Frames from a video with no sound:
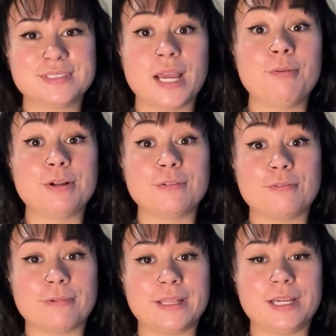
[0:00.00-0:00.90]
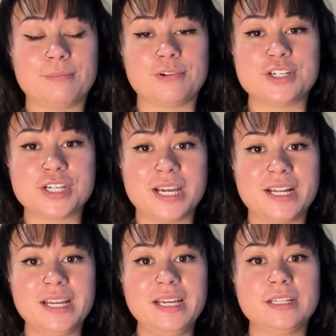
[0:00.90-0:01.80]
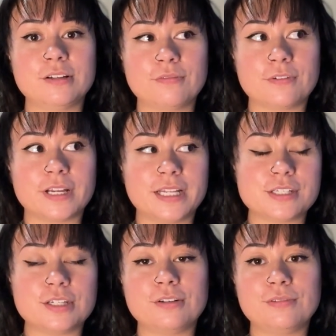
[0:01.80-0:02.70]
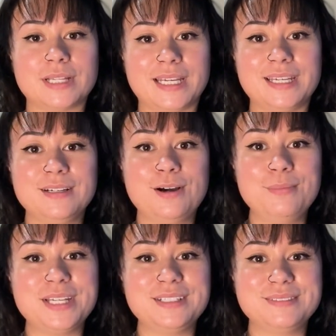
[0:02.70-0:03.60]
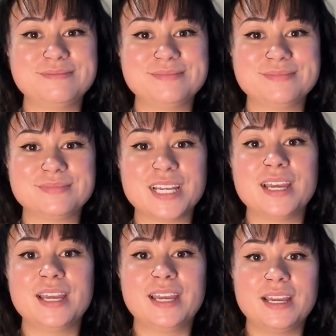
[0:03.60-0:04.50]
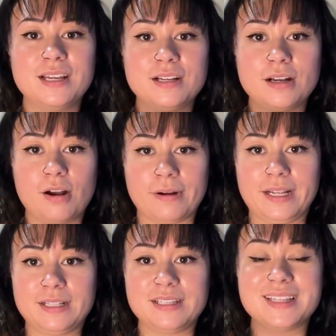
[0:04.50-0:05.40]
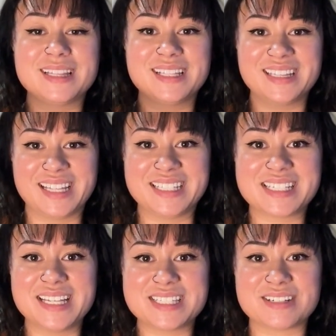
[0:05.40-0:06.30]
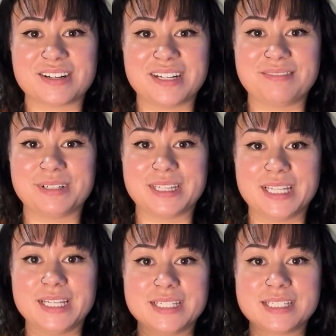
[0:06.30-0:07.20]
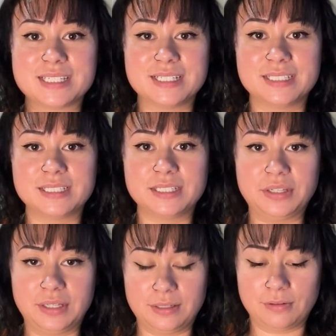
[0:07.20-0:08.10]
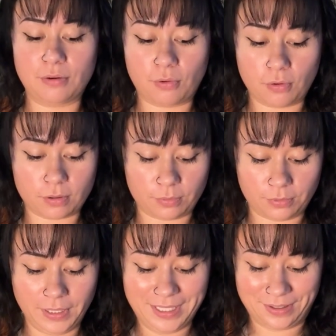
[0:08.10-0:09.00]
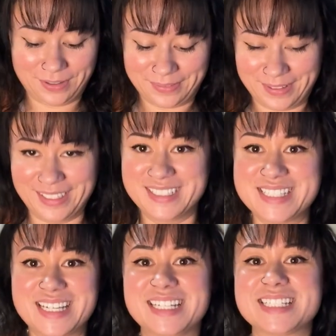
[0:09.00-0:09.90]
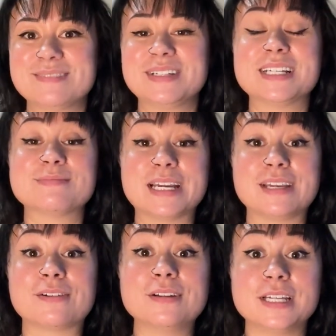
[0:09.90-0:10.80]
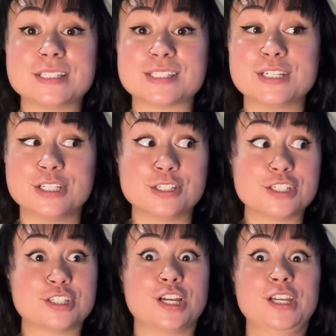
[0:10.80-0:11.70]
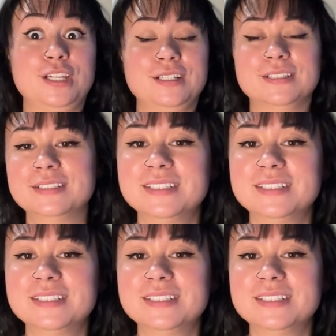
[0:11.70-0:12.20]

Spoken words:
I would greatly appreciate it. And don't forget to like and comment. All right, let's get started with this horrible yarn organization, because my yarn is insane.